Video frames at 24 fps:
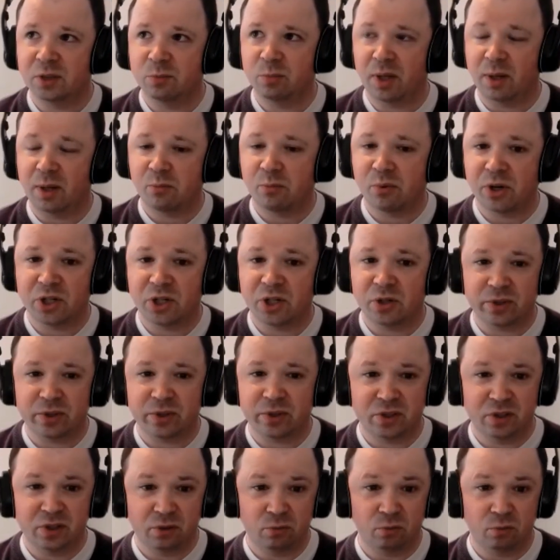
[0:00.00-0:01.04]
blood pressure is
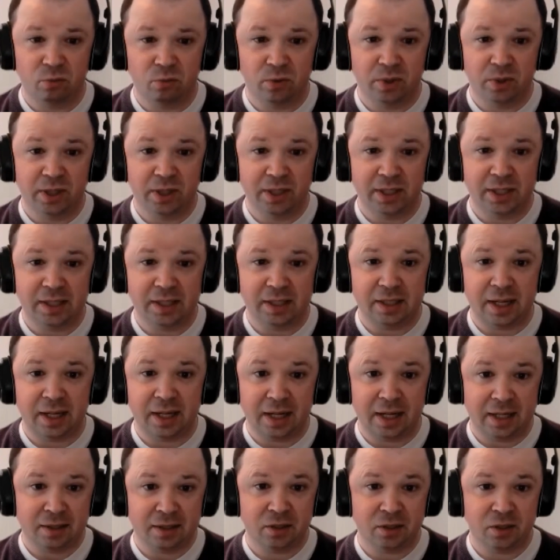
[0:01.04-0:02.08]
still really
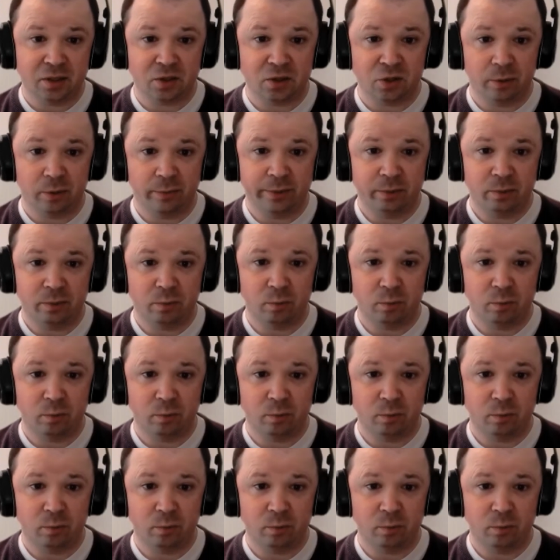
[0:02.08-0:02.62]
hard to determine.